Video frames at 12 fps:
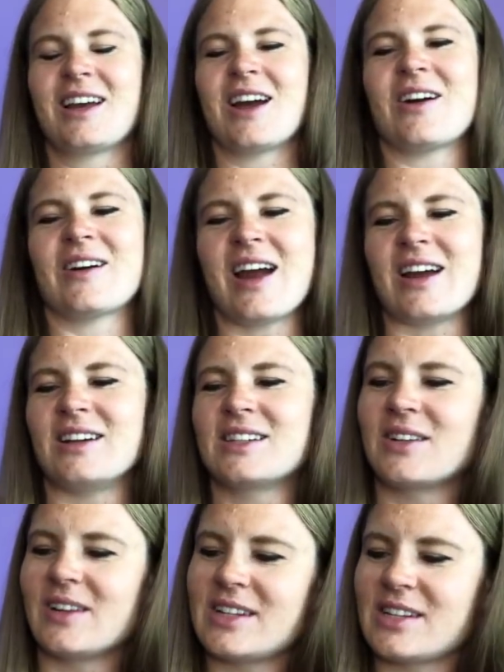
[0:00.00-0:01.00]
All right,
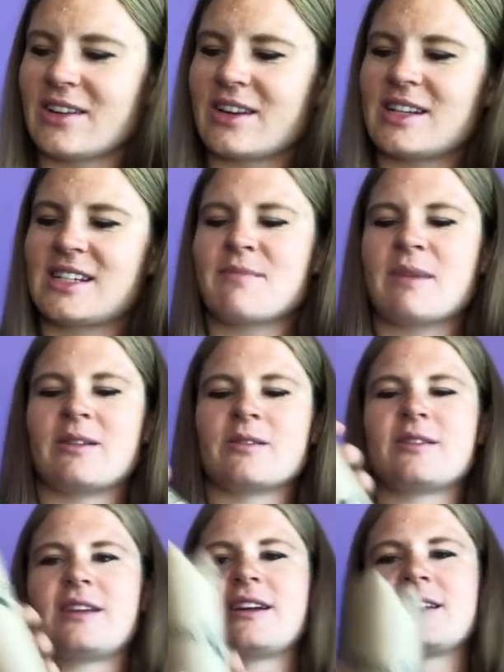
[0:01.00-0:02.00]
so let's look at some other
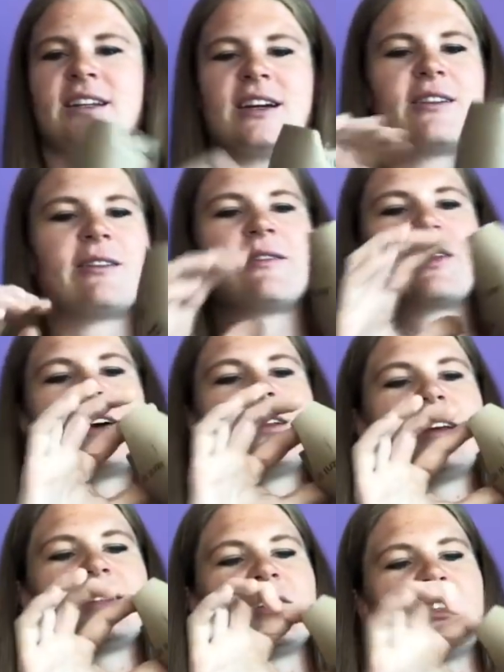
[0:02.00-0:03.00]
things here. We've got
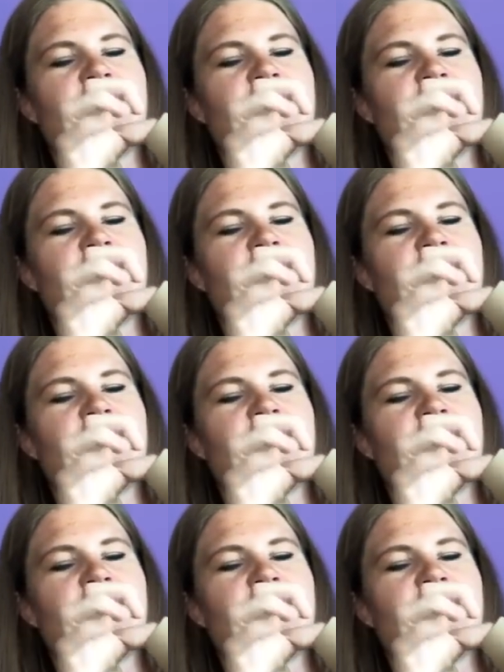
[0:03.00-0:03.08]
lots of